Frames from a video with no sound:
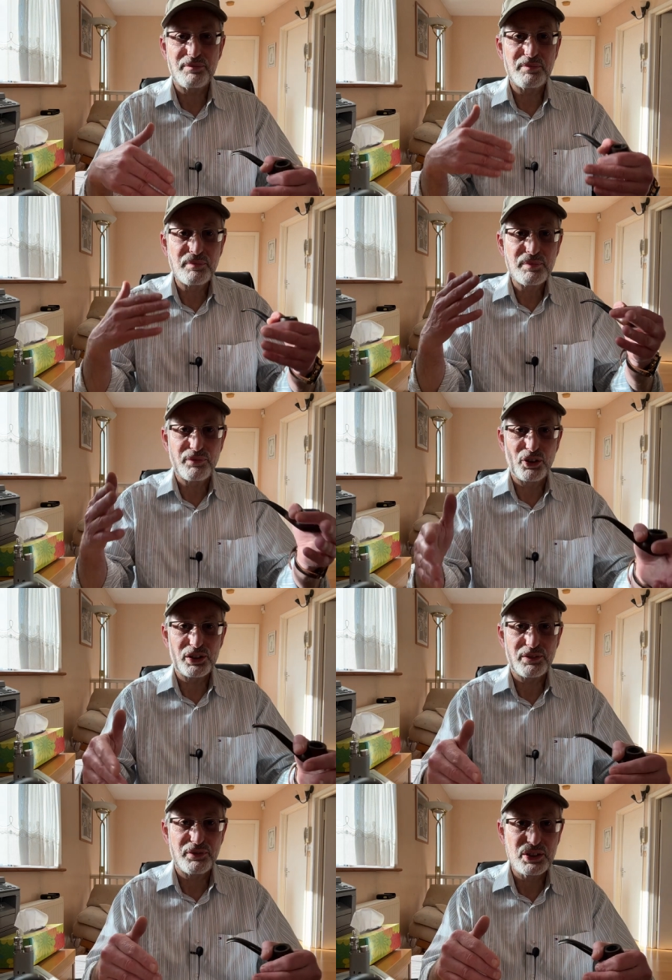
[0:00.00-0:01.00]
in
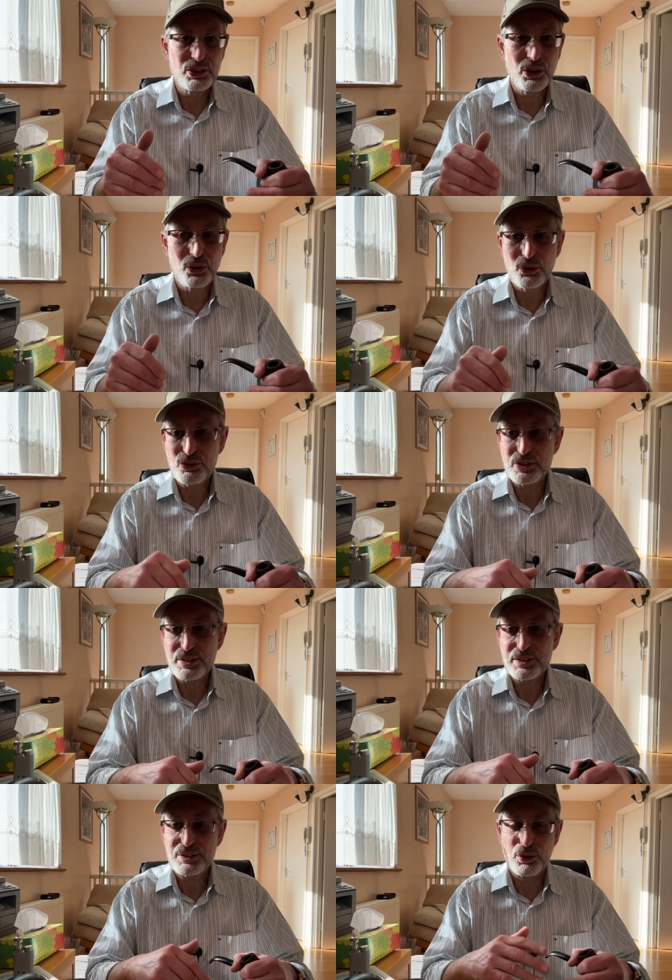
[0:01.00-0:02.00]
further videos
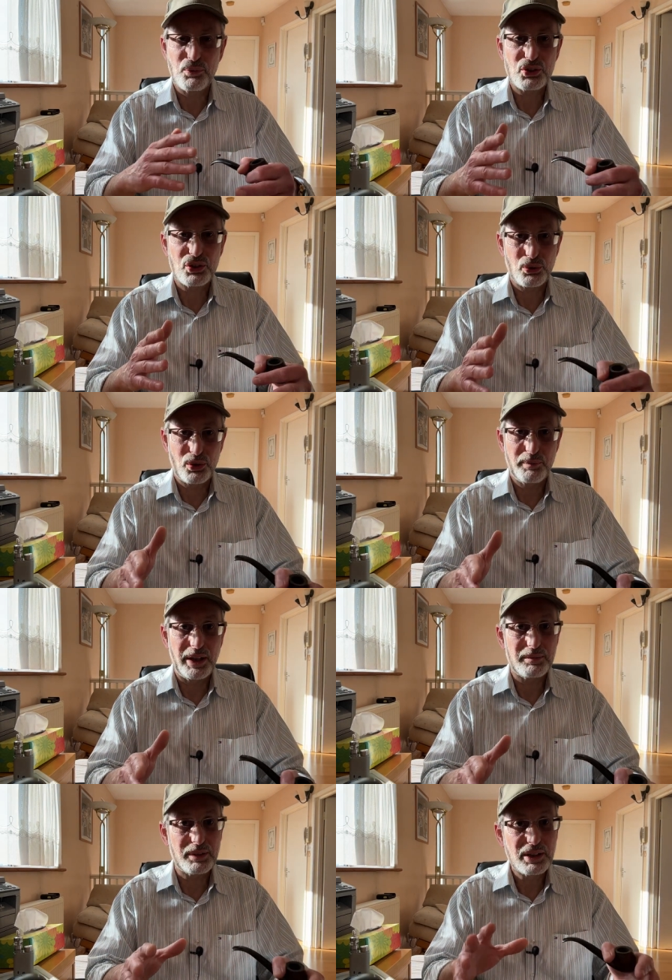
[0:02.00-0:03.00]
and there's so much to talk
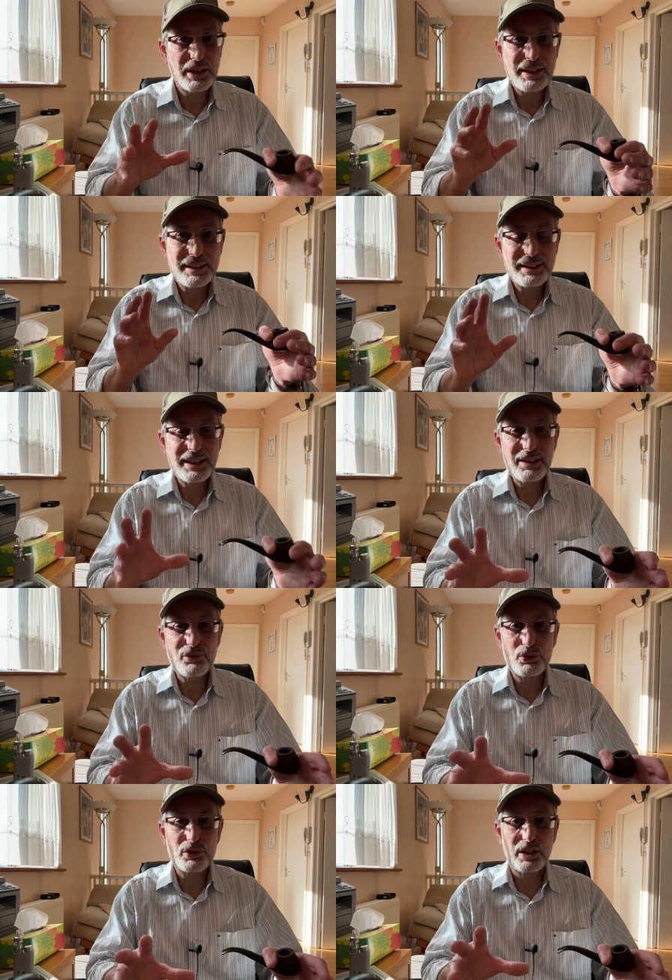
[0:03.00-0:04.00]
about. But to
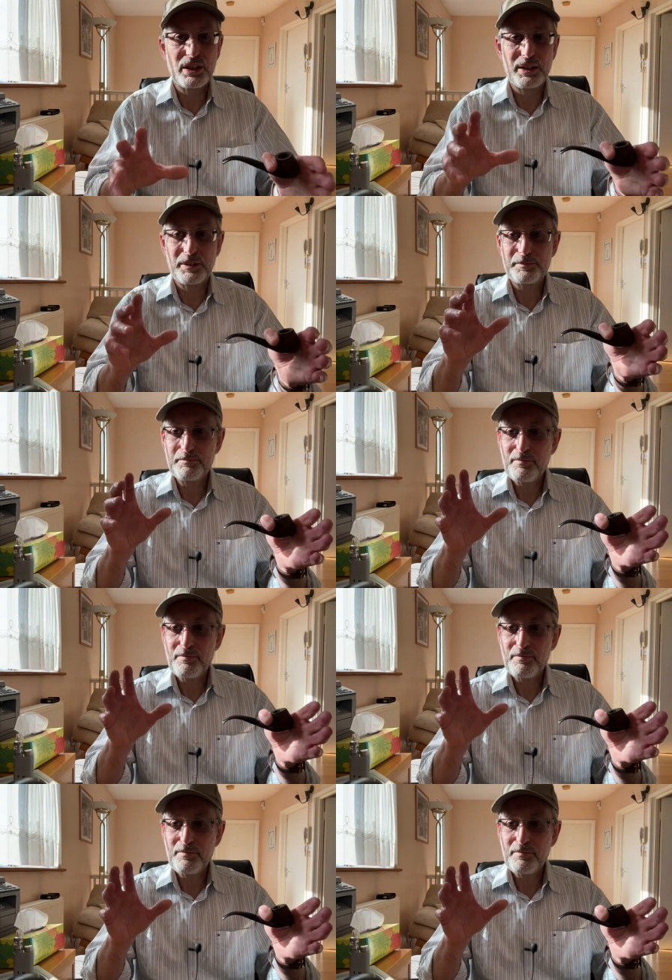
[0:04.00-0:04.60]
give you the